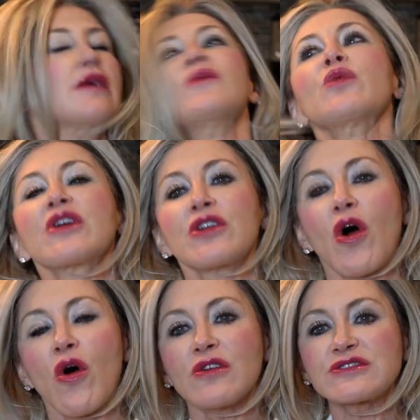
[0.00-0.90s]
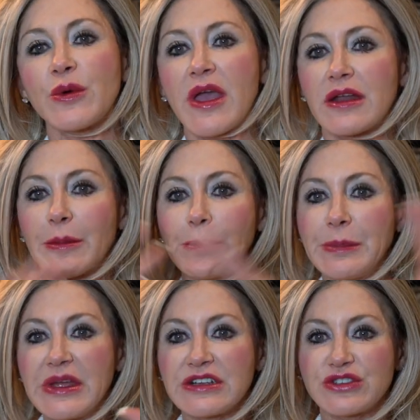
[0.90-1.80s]
We're going to also add a
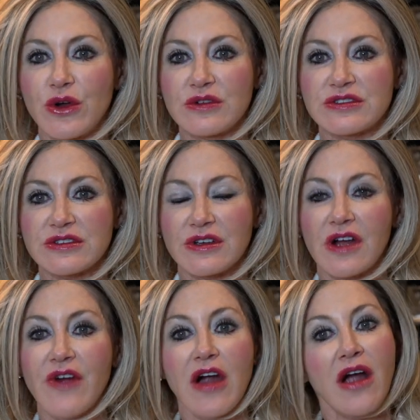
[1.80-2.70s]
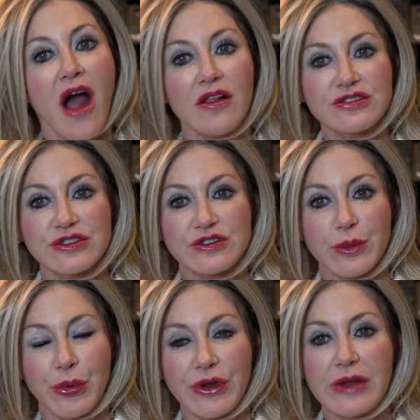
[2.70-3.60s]
big dose of our Collagen
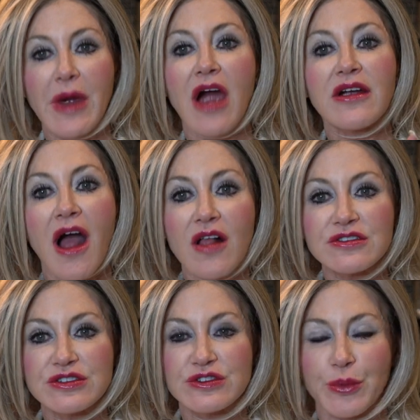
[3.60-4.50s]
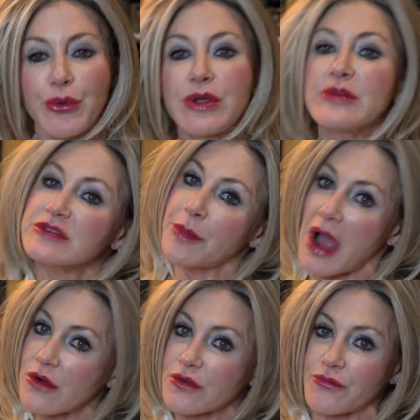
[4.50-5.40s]
Supreme. Our Collagen Supreme is a
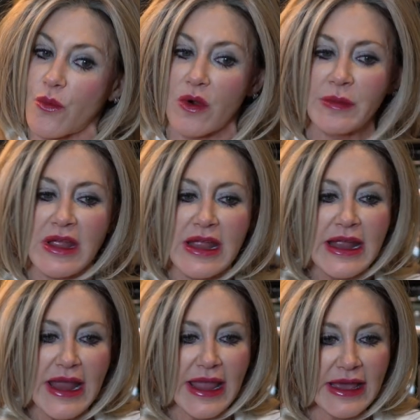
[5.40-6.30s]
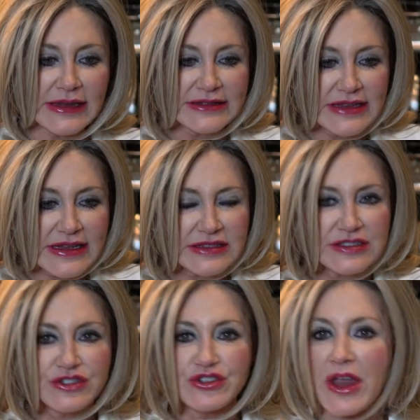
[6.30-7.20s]
powder form, and
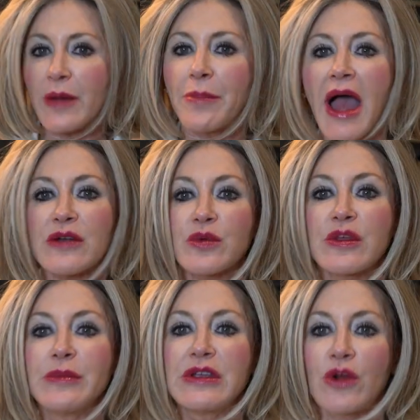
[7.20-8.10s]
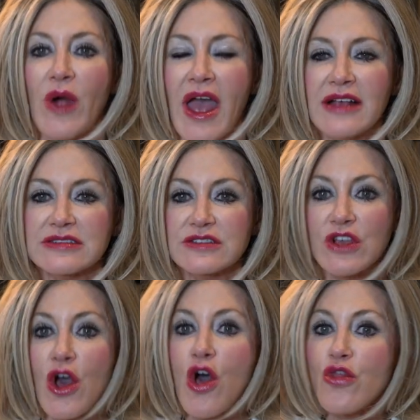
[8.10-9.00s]
it's jam-packed with amino acids.
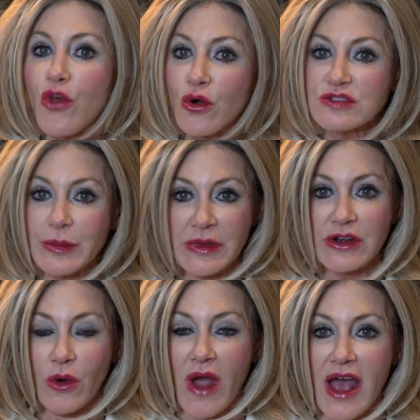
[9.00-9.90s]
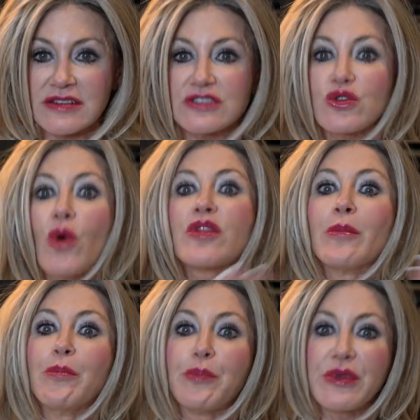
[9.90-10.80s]
Those amino acids are the
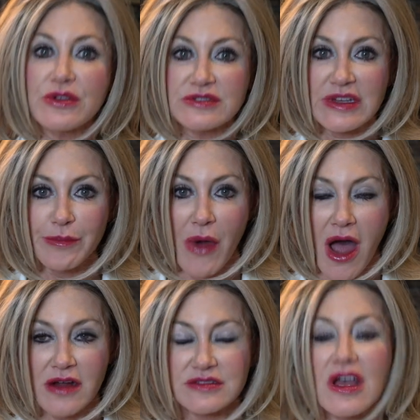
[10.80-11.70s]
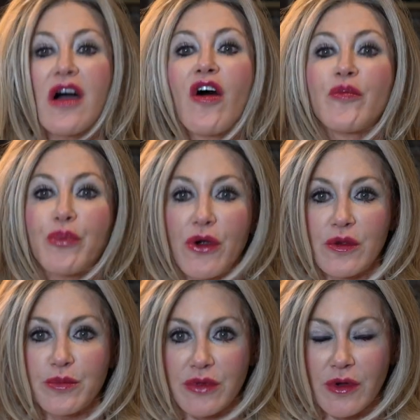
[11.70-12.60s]
building blocks of
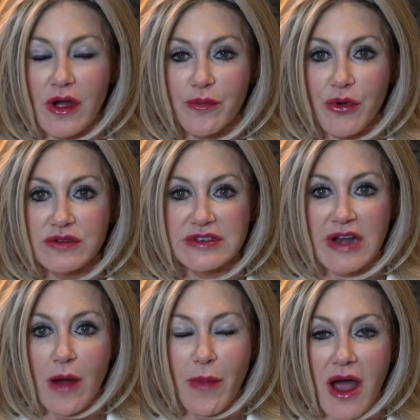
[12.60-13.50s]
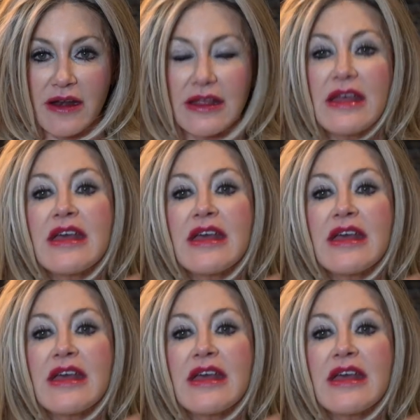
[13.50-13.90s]
protein in our body.